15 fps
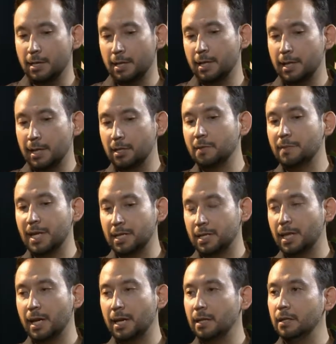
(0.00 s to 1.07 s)
that they need to
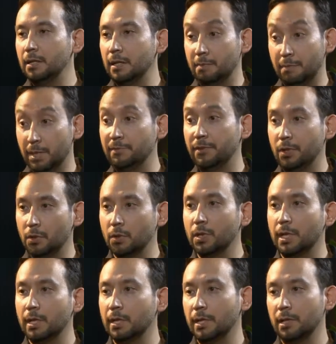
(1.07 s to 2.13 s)
maintain in perfect
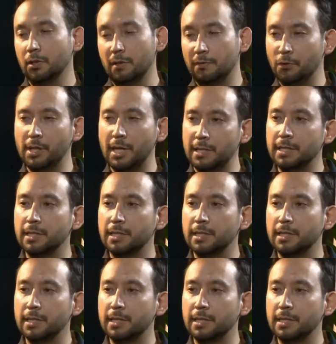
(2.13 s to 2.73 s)
order in order for that